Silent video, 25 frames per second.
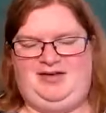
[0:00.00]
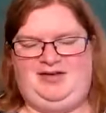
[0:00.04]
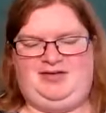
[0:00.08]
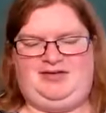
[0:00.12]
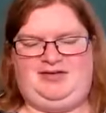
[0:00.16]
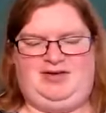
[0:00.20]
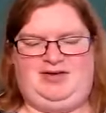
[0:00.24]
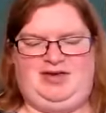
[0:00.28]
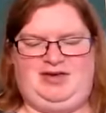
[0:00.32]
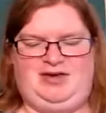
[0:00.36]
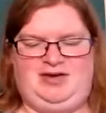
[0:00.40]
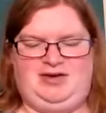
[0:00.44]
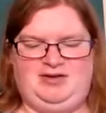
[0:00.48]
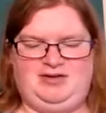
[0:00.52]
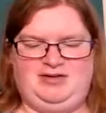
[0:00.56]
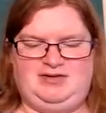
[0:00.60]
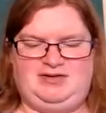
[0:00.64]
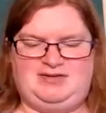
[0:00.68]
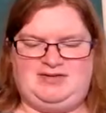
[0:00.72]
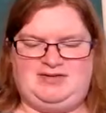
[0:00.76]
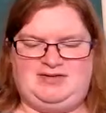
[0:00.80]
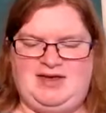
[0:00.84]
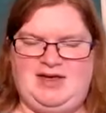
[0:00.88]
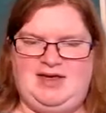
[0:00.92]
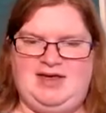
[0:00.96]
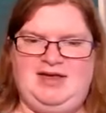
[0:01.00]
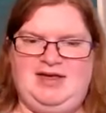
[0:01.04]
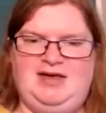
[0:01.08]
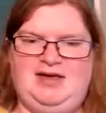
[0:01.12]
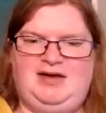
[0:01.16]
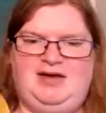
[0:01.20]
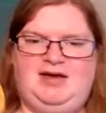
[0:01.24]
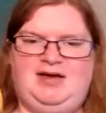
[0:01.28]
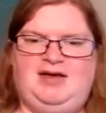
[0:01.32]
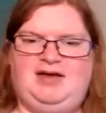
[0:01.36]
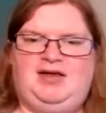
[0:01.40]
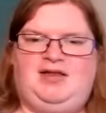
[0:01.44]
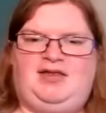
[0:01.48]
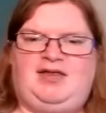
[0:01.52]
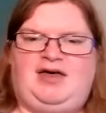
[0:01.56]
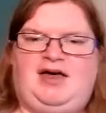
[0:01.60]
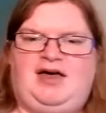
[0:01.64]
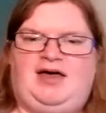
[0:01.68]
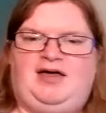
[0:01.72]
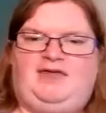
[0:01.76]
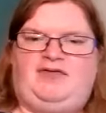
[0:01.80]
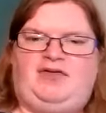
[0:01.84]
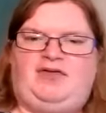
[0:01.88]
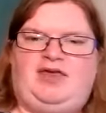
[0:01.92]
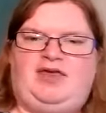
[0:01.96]
So you can see
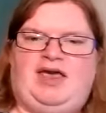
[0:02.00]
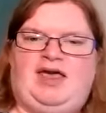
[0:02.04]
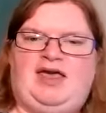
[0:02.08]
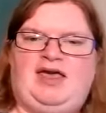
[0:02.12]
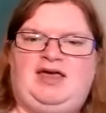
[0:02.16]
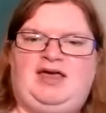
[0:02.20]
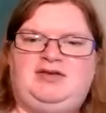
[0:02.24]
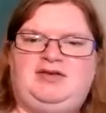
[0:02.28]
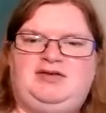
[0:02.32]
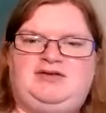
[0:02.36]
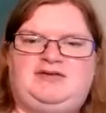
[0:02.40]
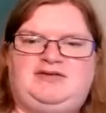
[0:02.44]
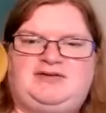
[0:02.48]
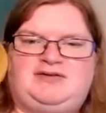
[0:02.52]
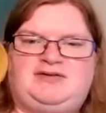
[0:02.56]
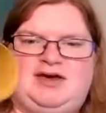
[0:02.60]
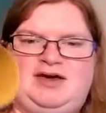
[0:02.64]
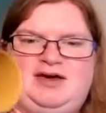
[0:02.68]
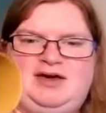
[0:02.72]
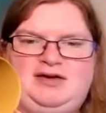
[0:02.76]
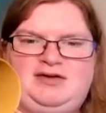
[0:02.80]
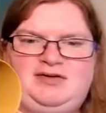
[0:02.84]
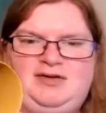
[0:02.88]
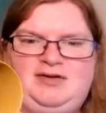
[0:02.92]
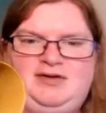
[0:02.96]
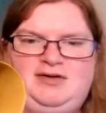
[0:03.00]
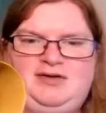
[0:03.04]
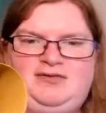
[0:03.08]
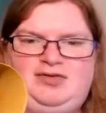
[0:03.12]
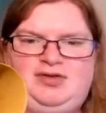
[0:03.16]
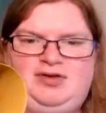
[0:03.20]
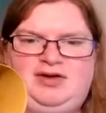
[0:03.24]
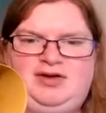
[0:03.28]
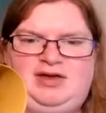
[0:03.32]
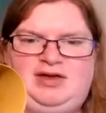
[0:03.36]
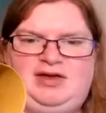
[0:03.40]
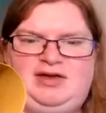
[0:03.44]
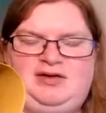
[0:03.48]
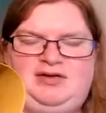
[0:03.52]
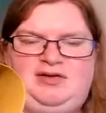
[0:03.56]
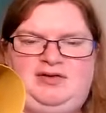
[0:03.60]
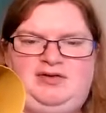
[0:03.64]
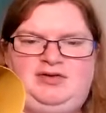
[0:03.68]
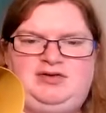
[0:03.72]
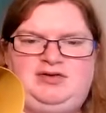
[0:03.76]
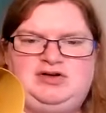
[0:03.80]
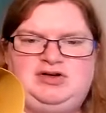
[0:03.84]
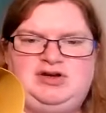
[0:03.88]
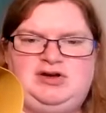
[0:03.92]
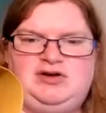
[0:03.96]
that the inside of the
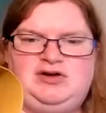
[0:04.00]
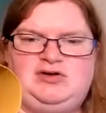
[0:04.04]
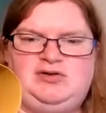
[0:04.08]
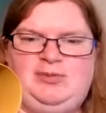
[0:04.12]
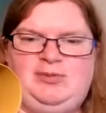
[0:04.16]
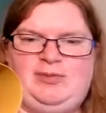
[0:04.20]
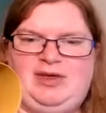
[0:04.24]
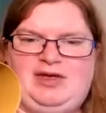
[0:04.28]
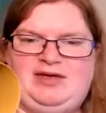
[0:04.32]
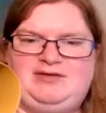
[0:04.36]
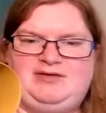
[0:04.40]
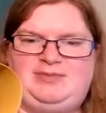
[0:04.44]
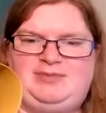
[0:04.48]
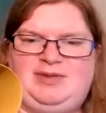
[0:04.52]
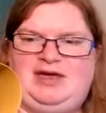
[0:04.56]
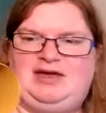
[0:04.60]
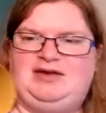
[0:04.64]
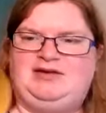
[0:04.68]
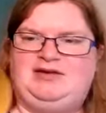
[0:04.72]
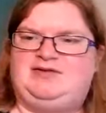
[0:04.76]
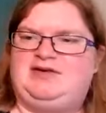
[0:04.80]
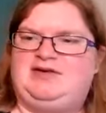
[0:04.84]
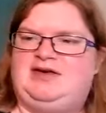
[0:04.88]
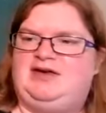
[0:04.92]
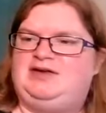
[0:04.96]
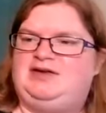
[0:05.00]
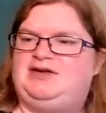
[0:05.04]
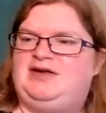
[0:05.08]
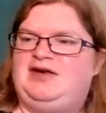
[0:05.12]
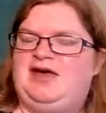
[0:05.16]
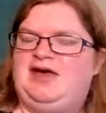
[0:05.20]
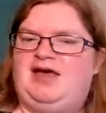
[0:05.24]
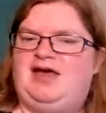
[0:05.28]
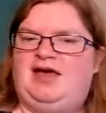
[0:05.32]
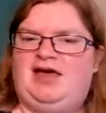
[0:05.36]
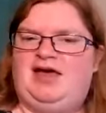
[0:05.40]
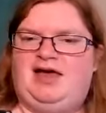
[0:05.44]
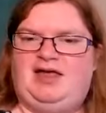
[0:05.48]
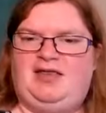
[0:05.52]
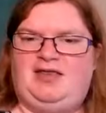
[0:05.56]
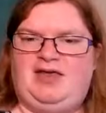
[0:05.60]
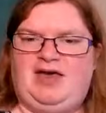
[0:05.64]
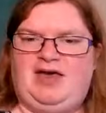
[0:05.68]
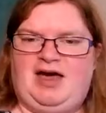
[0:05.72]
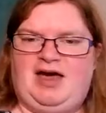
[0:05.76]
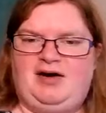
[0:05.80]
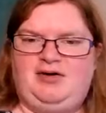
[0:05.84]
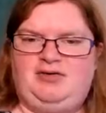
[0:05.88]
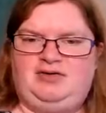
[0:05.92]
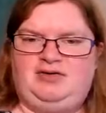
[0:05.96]
tube is painted and
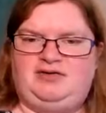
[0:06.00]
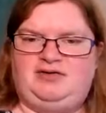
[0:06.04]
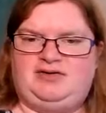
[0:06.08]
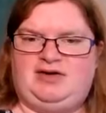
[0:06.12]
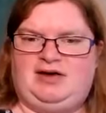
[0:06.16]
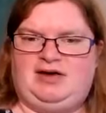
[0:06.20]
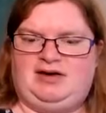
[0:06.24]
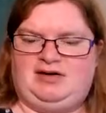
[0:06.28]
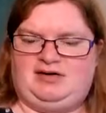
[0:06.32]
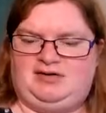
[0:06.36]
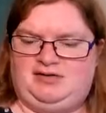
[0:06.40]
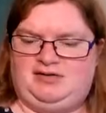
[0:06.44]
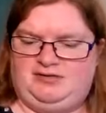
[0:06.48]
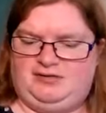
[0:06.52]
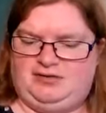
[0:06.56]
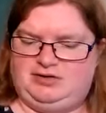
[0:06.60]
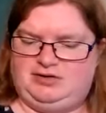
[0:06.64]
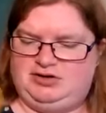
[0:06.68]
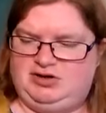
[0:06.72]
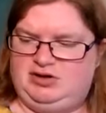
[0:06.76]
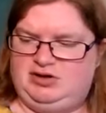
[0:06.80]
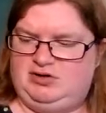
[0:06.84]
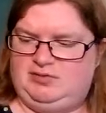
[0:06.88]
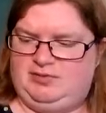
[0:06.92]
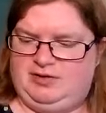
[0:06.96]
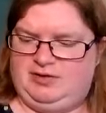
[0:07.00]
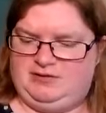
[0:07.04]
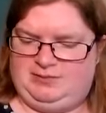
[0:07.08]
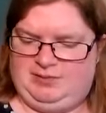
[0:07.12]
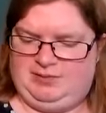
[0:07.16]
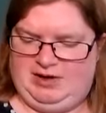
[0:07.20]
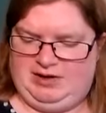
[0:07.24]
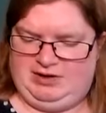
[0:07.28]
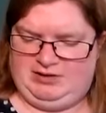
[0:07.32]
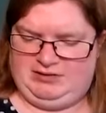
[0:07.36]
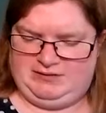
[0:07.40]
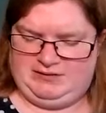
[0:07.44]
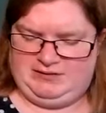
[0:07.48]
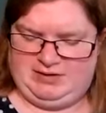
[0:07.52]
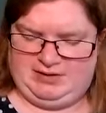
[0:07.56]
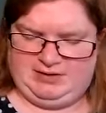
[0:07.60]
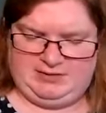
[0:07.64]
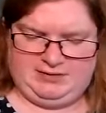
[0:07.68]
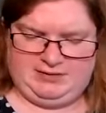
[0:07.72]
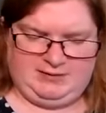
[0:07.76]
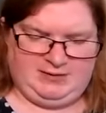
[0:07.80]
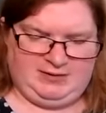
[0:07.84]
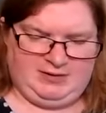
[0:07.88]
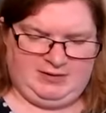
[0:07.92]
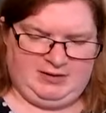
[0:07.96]
the outside of the tube is
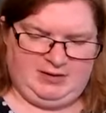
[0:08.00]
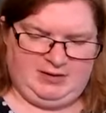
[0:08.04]
painted.